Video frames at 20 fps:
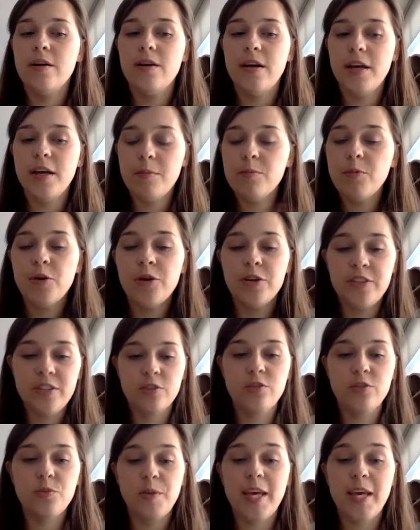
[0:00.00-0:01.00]

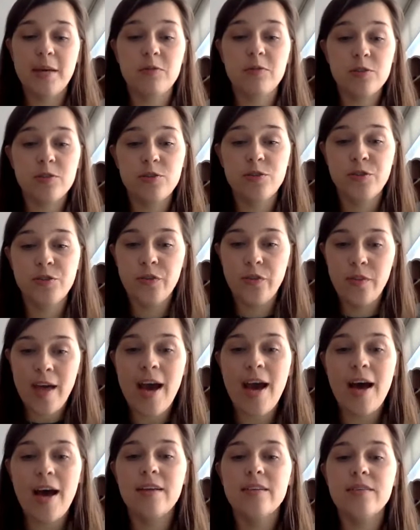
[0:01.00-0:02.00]
important to be able to do
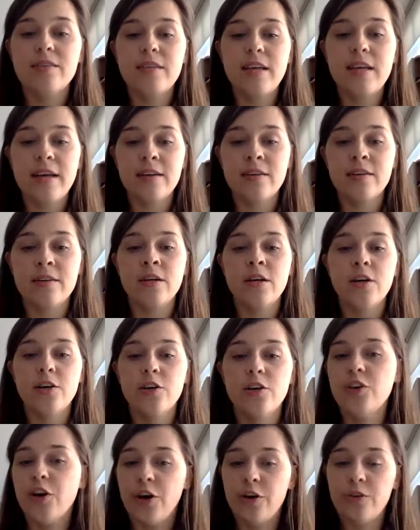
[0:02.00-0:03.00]
that than,
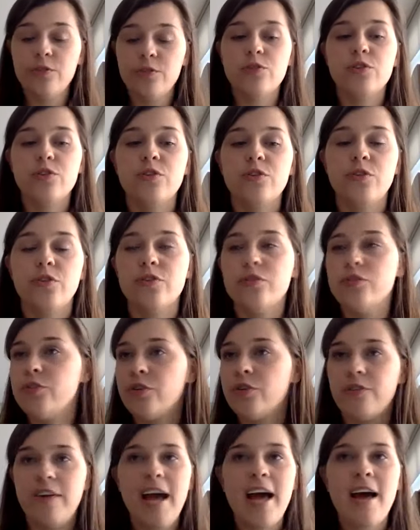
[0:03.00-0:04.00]
you know, to sort
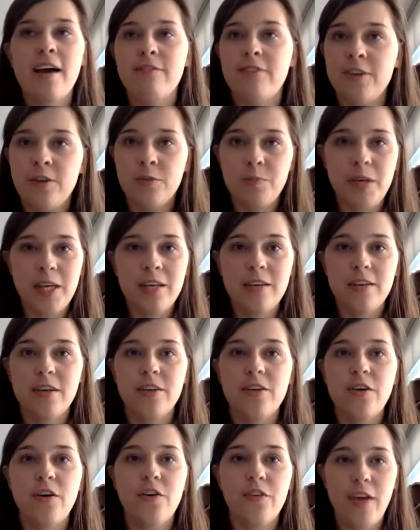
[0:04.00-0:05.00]
of have an
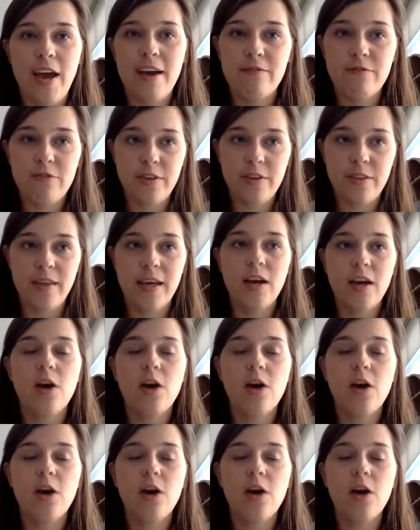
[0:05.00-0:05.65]
opinion on everything.